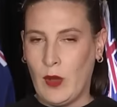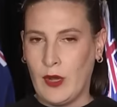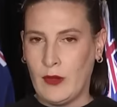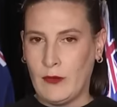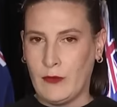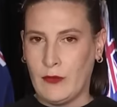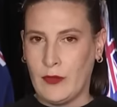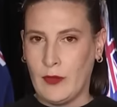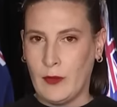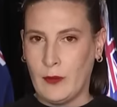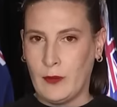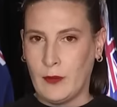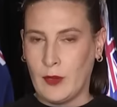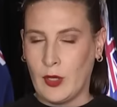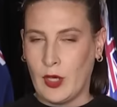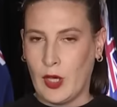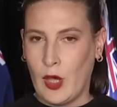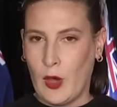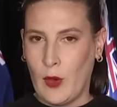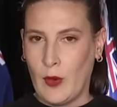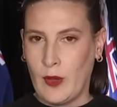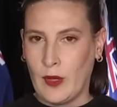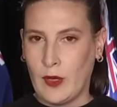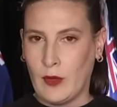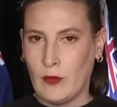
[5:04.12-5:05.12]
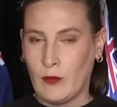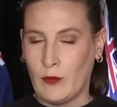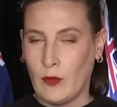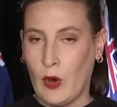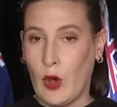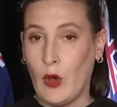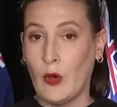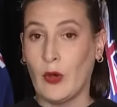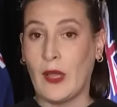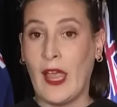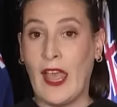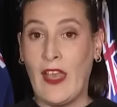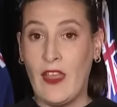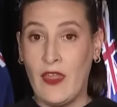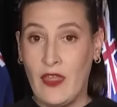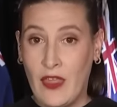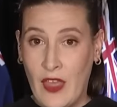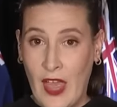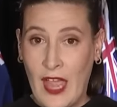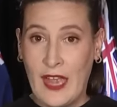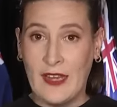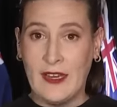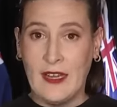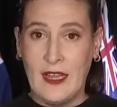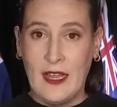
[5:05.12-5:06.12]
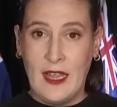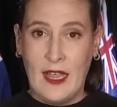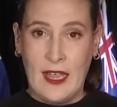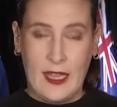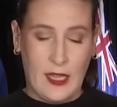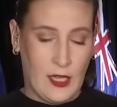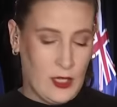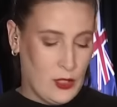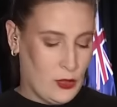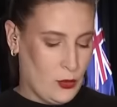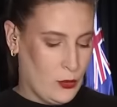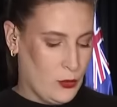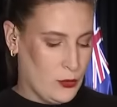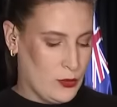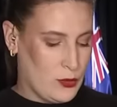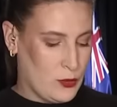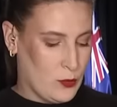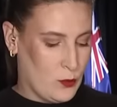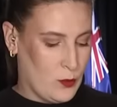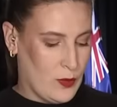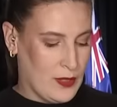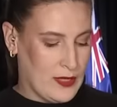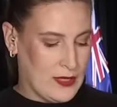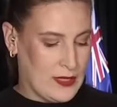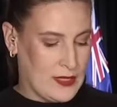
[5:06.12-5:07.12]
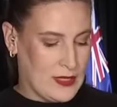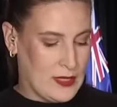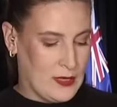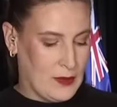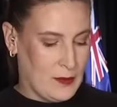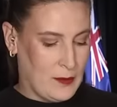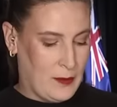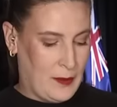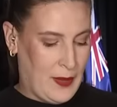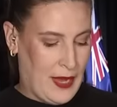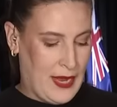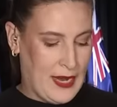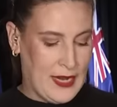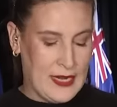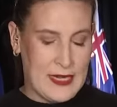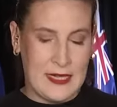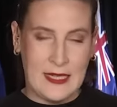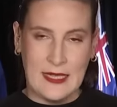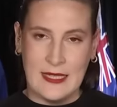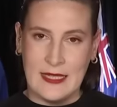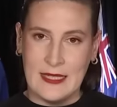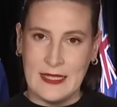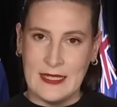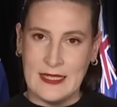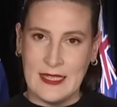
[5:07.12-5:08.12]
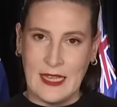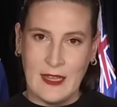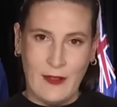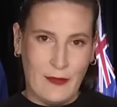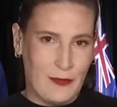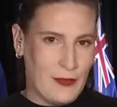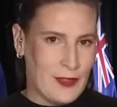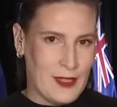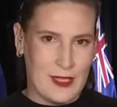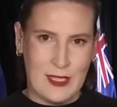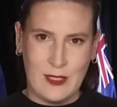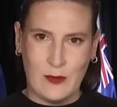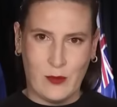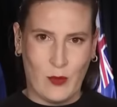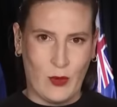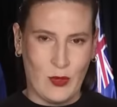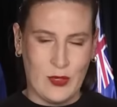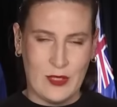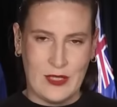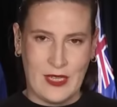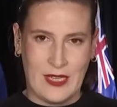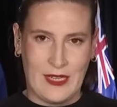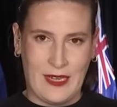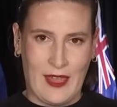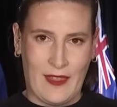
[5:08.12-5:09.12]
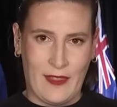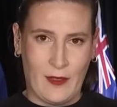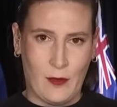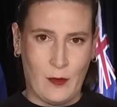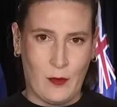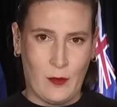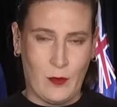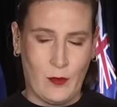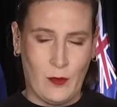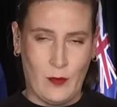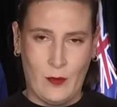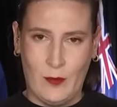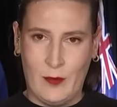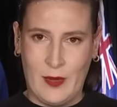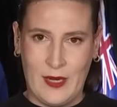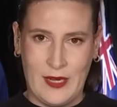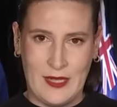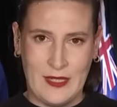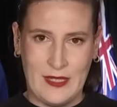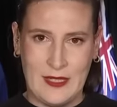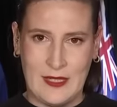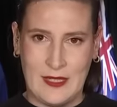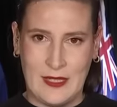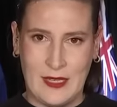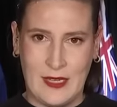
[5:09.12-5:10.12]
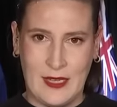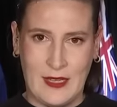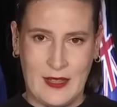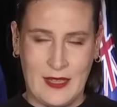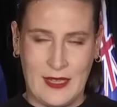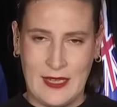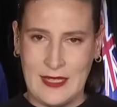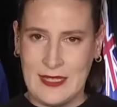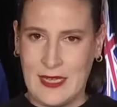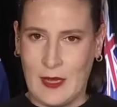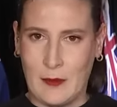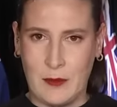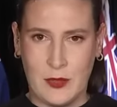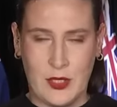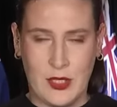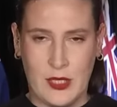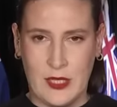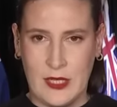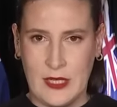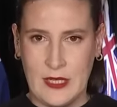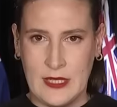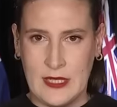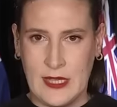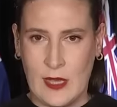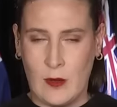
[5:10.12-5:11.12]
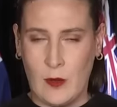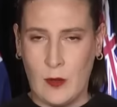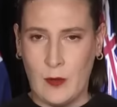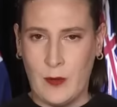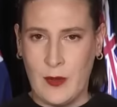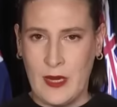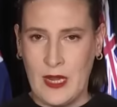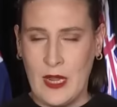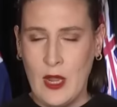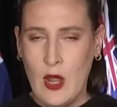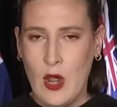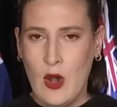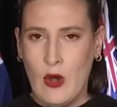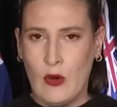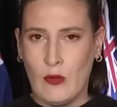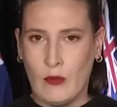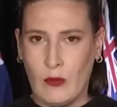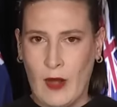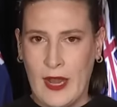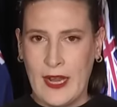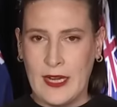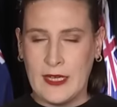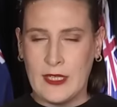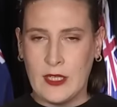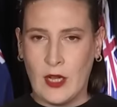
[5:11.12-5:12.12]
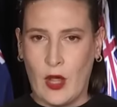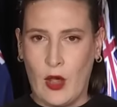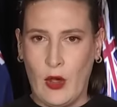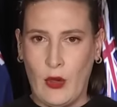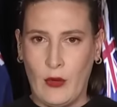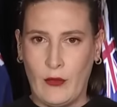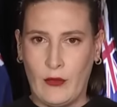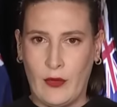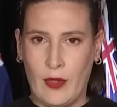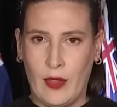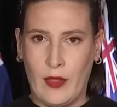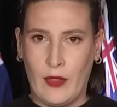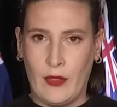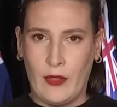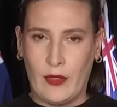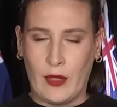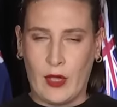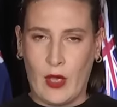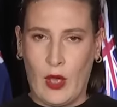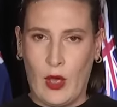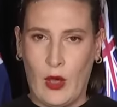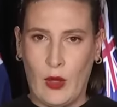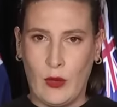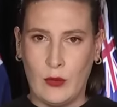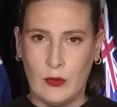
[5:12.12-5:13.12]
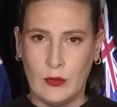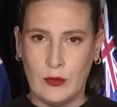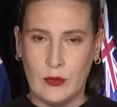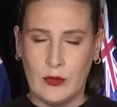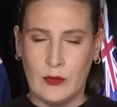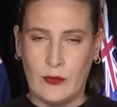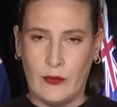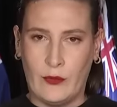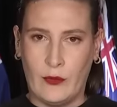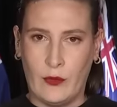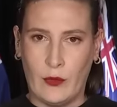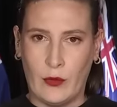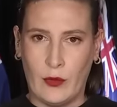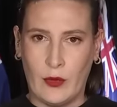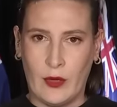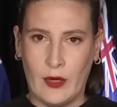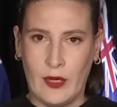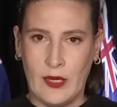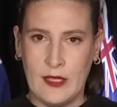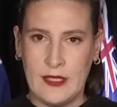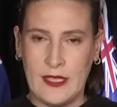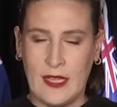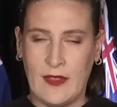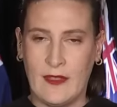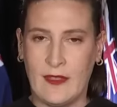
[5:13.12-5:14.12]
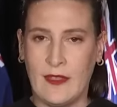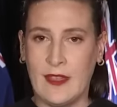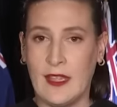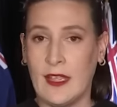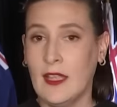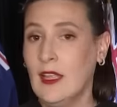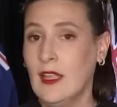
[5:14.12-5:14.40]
of them going rogue. And that includes Winston Peters. If this was another minister, the assumption is they would be raked over the coals for it. And there